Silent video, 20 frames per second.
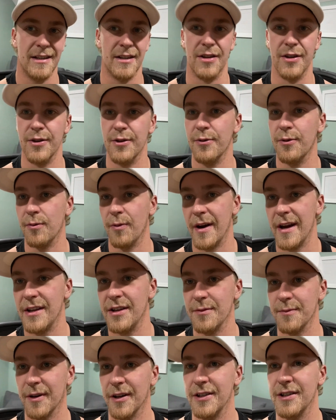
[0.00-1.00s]
to Way
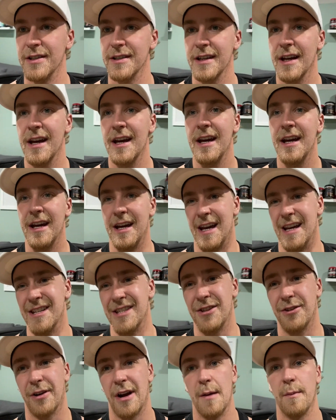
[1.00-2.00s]
Too Much's
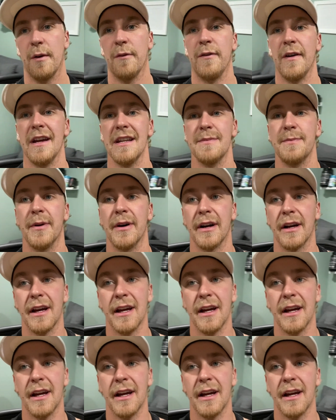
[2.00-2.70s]
Instagram or Facebook.